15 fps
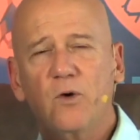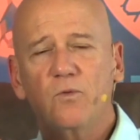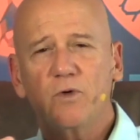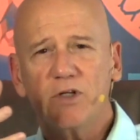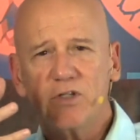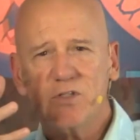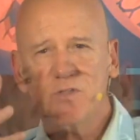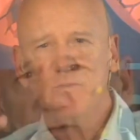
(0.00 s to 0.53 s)

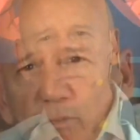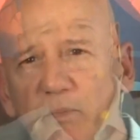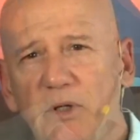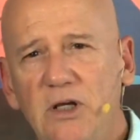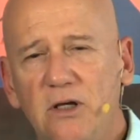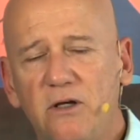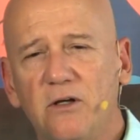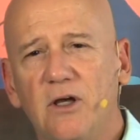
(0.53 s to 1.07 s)

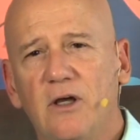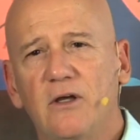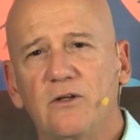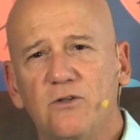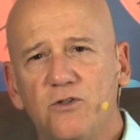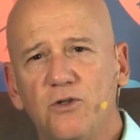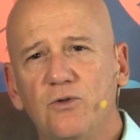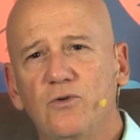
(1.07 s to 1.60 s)
speak
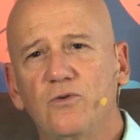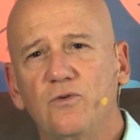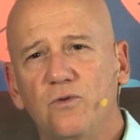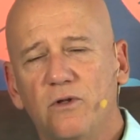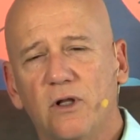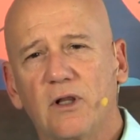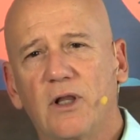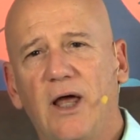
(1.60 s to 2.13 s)
to
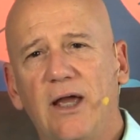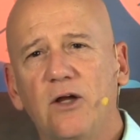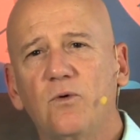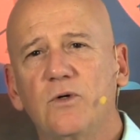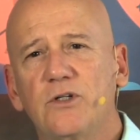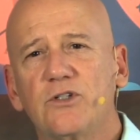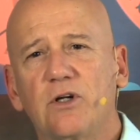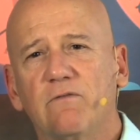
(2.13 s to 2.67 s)
the
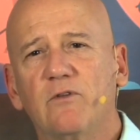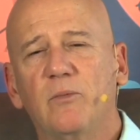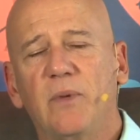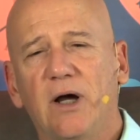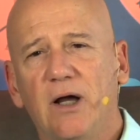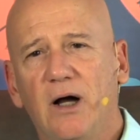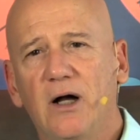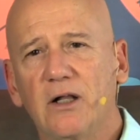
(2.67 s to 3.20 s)
language of the
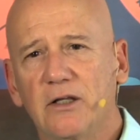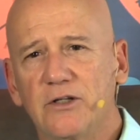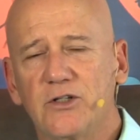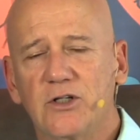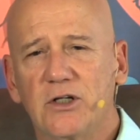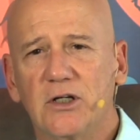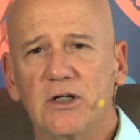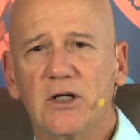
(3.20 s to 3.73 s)

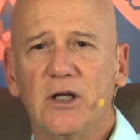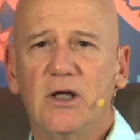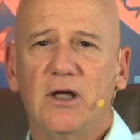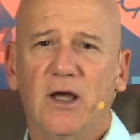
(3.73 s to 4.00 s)
biology